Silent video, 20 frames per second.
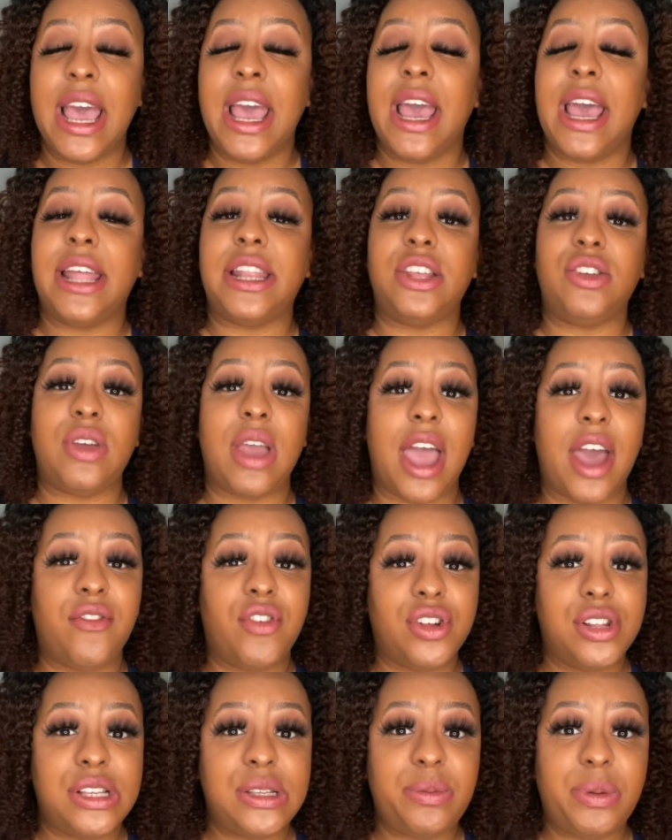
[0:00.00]
And then you have all
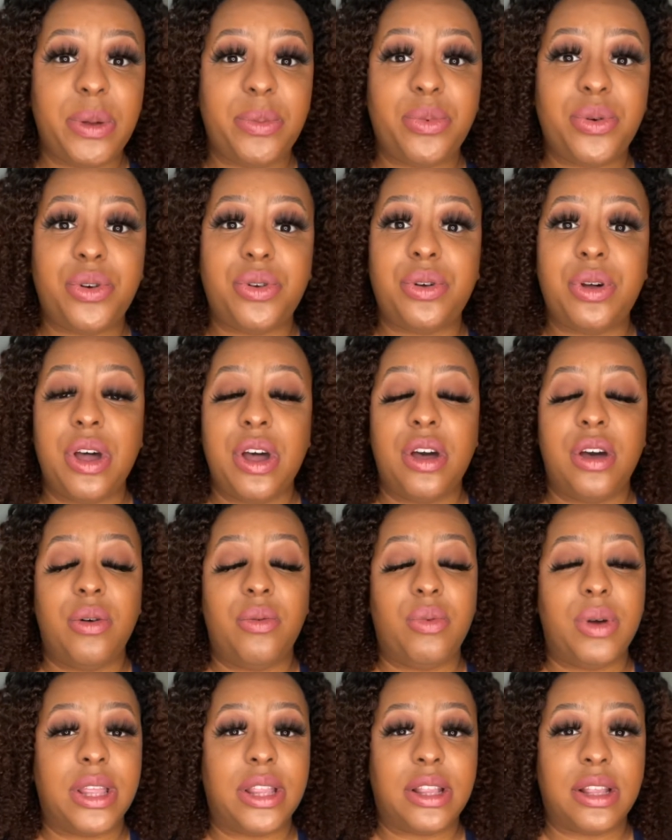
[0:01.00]
these people
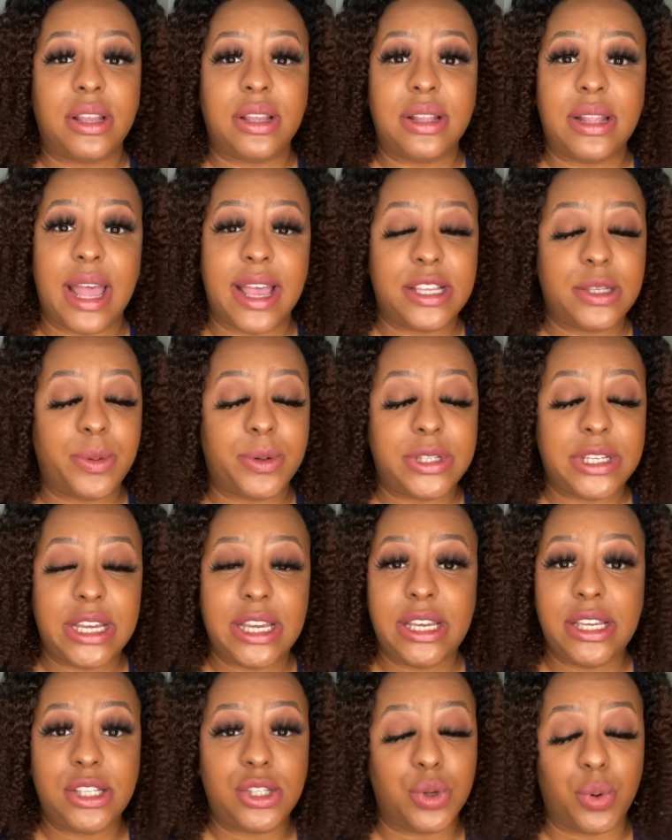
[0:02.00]
with
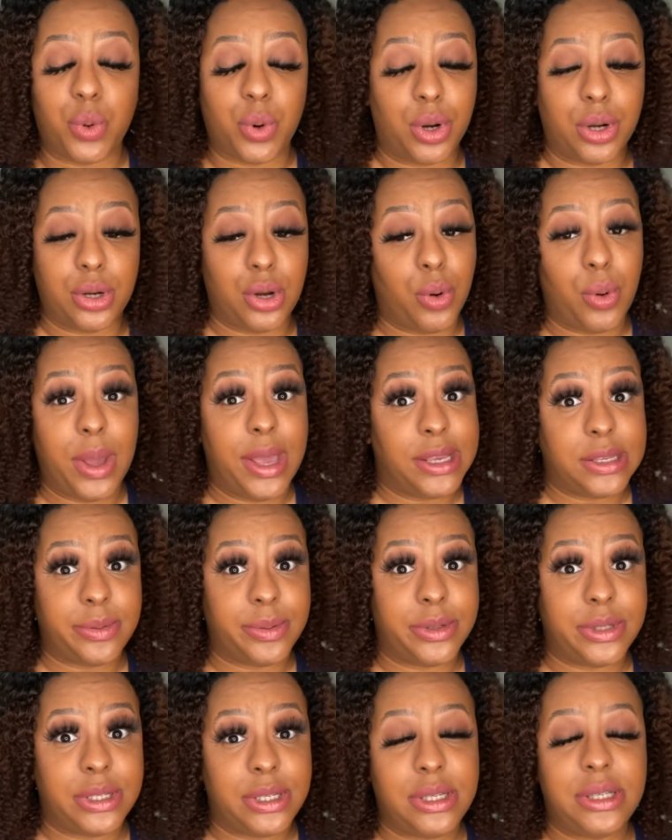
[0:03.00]
expertise or no
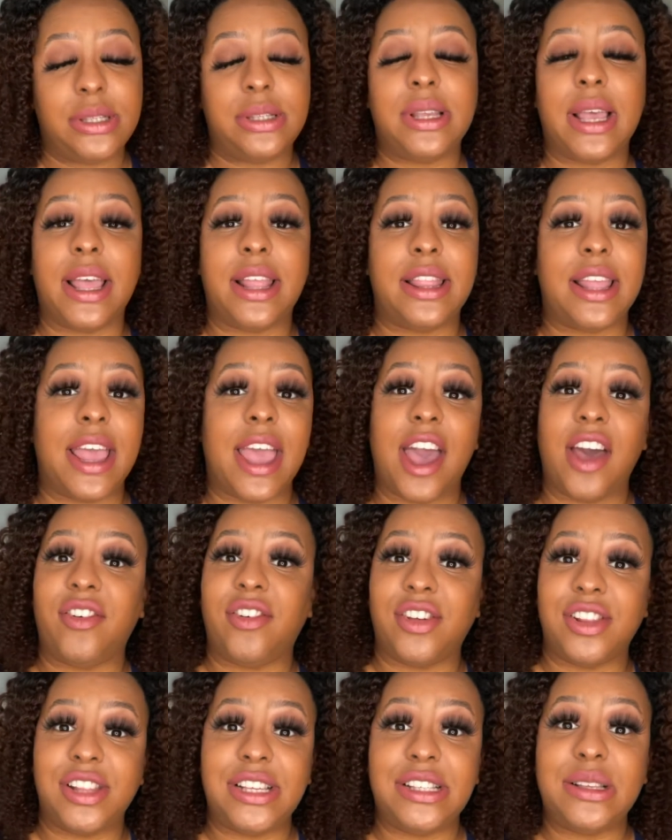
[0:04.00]
expertise, and they have all
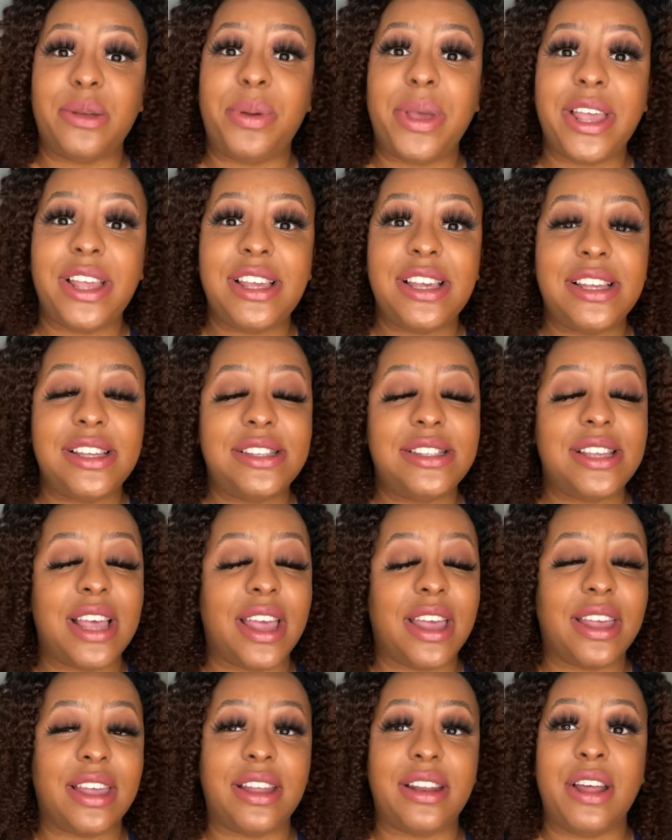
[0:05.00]
these opinions,
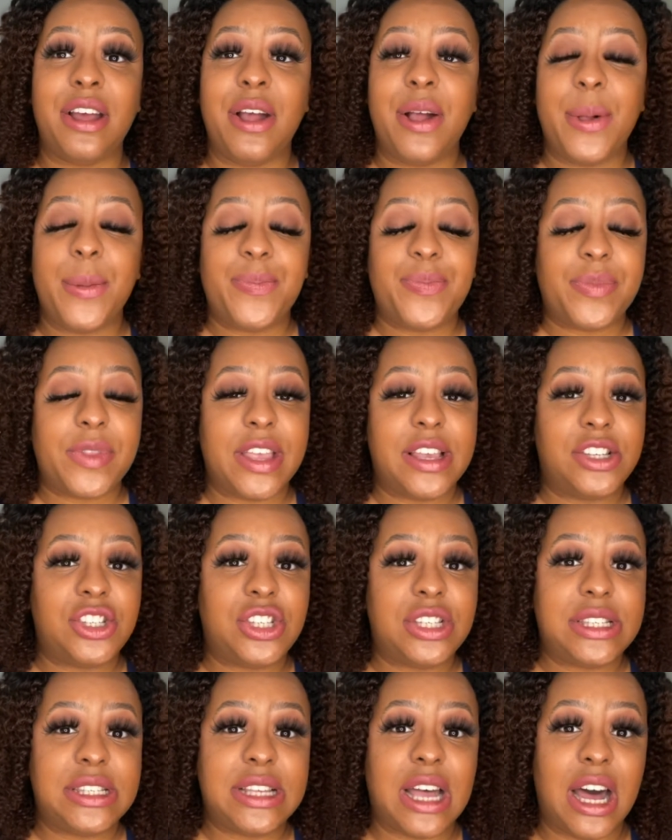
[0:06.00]
and it's
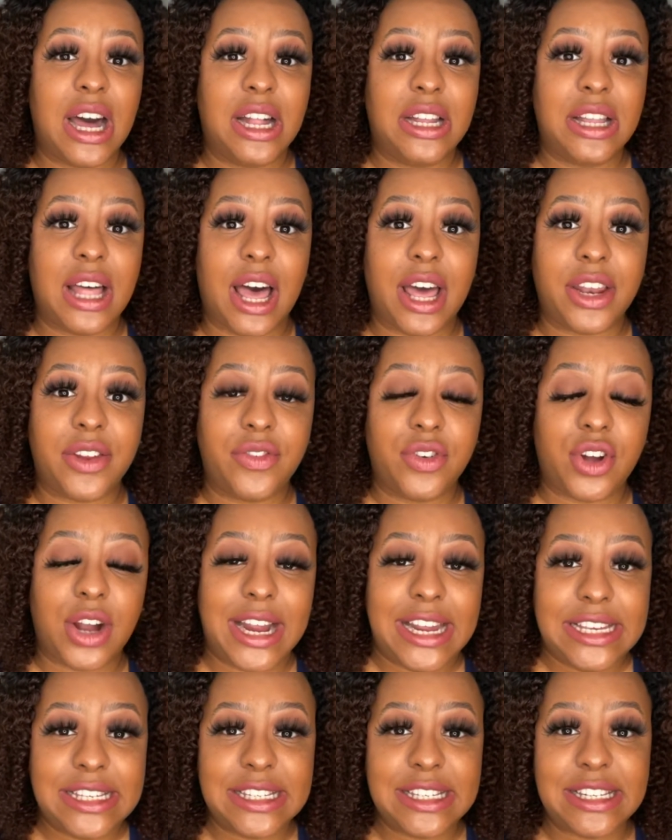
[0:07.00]
just a lot of
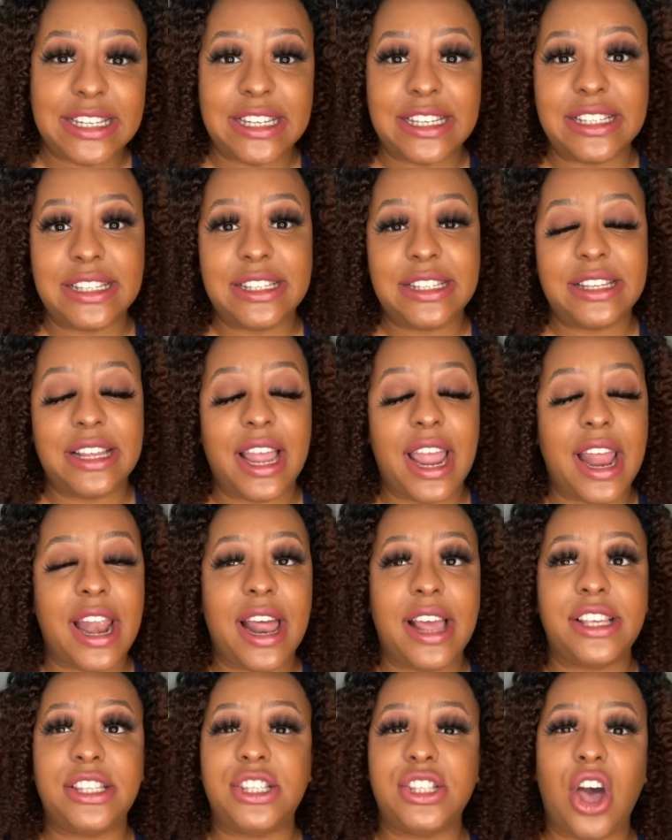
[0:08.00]
craziness. And I
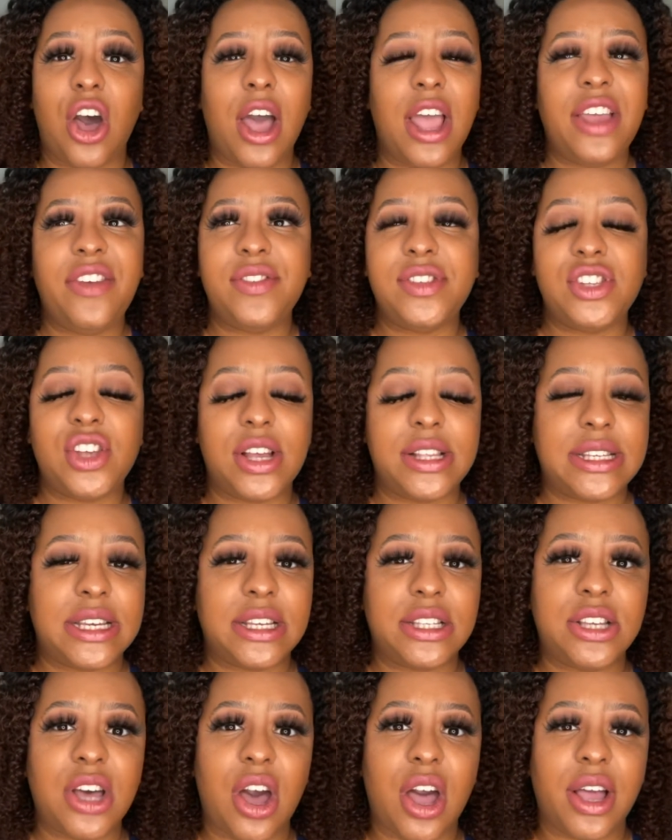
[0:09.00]
even saw a
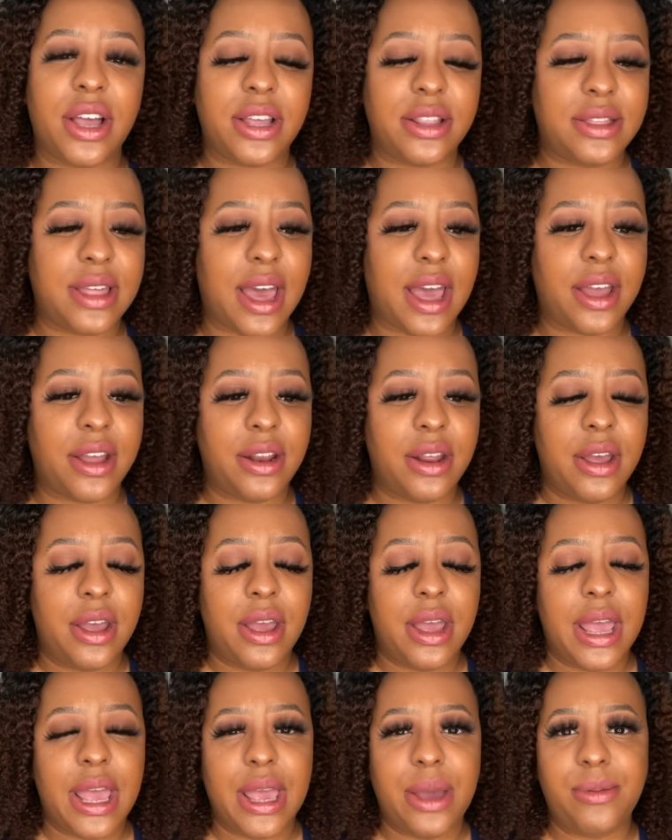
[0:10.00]
TikTok that
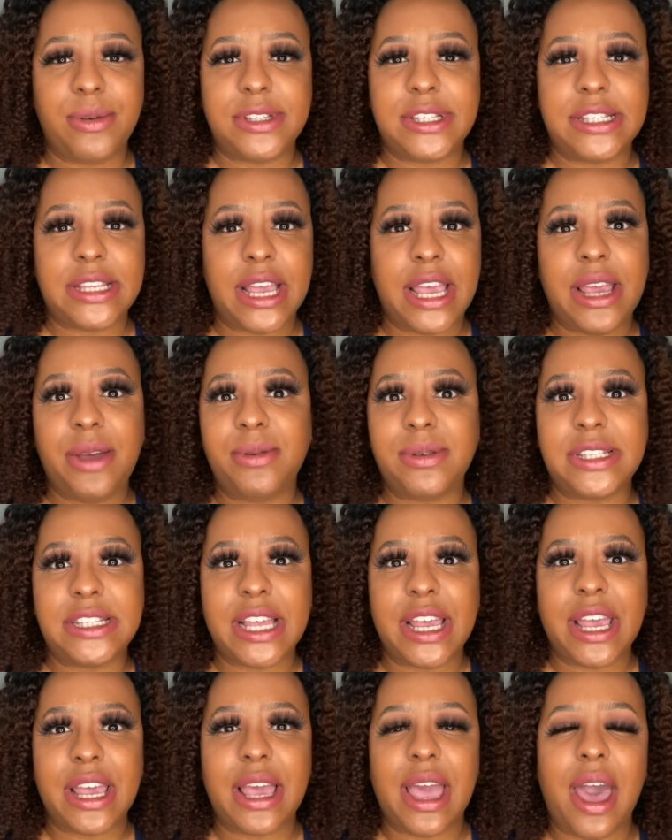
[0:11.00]
he was
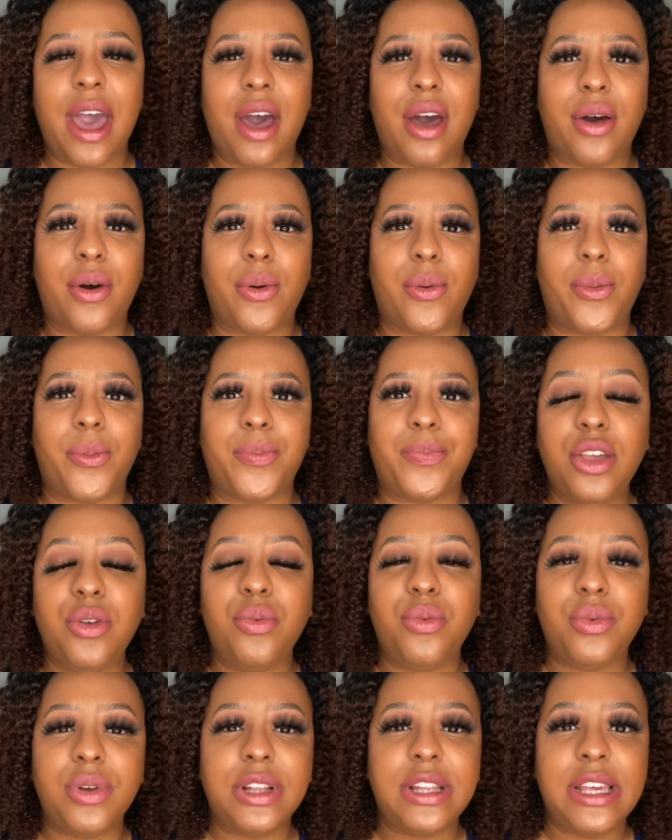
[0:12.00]
saying how you
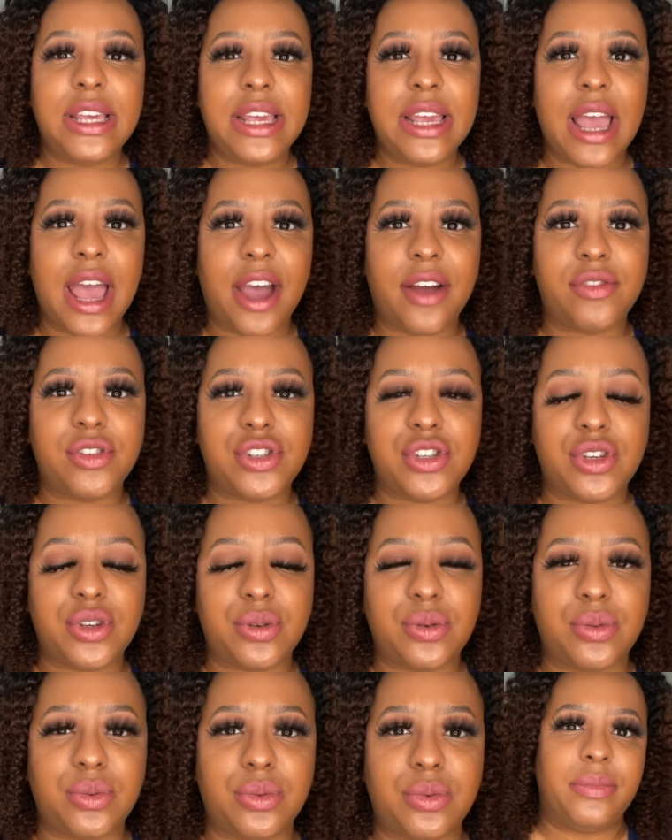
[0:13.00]
really have
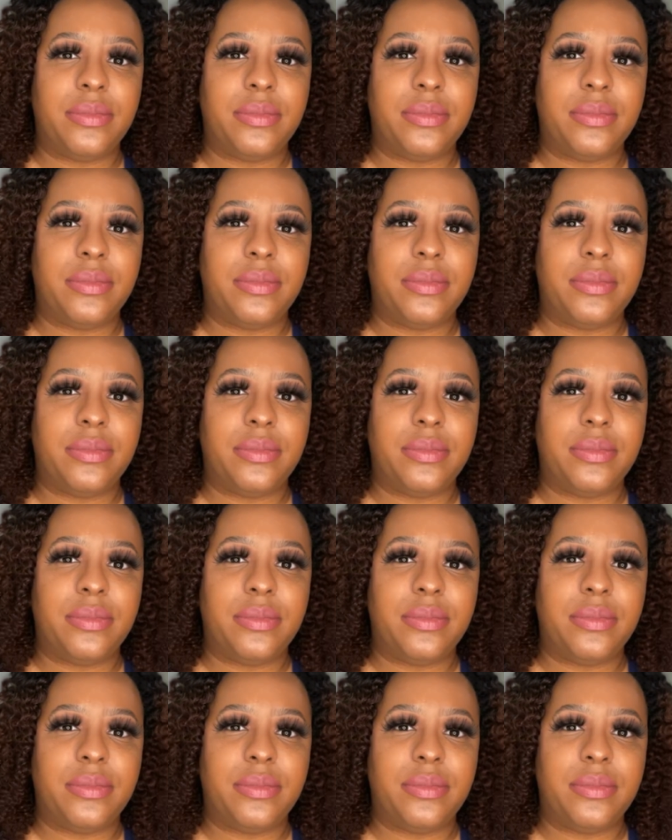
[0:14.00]
to